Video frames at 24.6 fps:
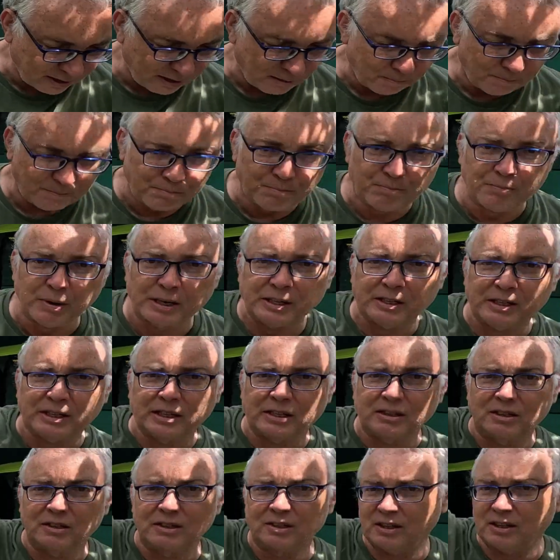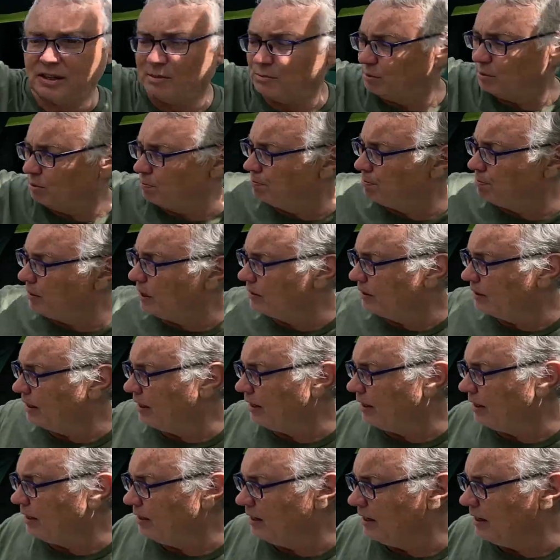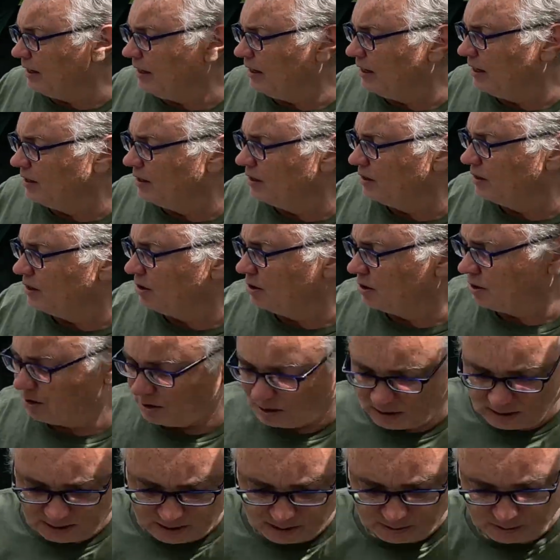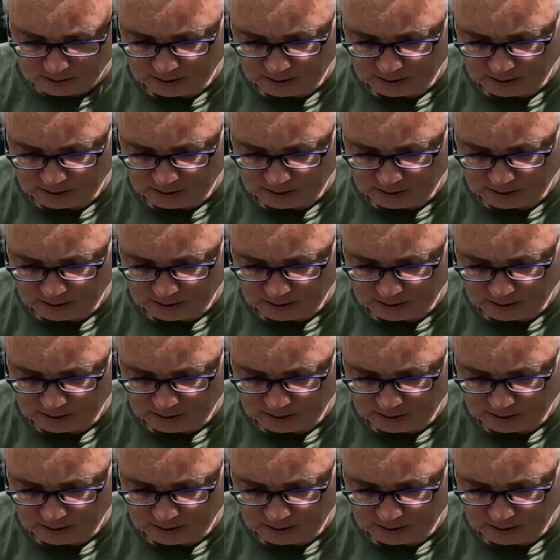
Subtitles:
our baking tin. We'll put that in there to start